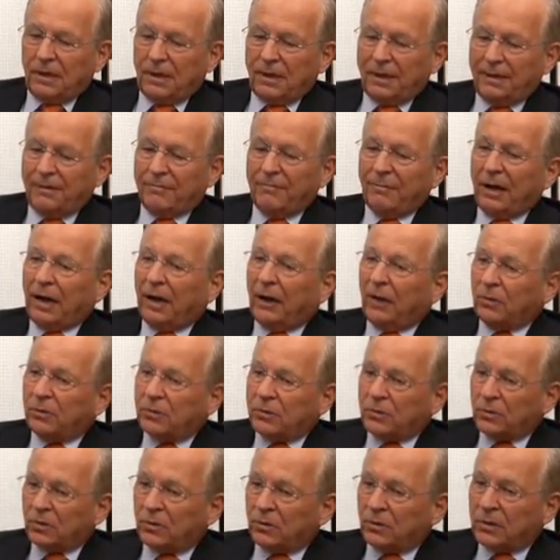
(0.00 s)
have
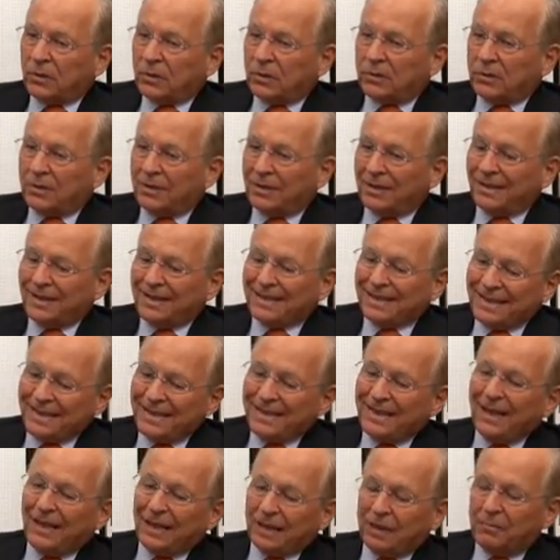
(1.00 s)
outsourced
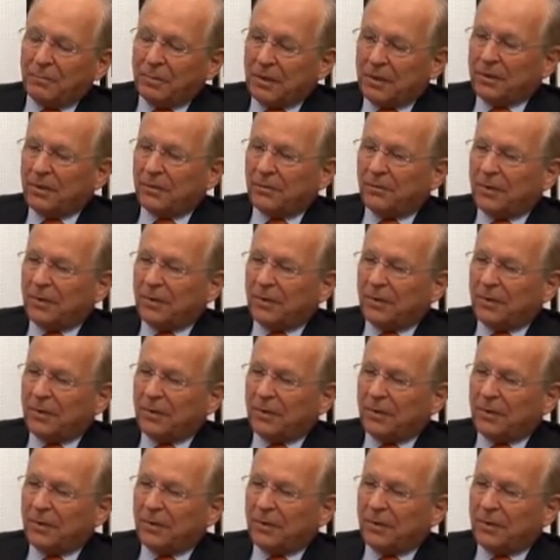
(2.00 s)
key elements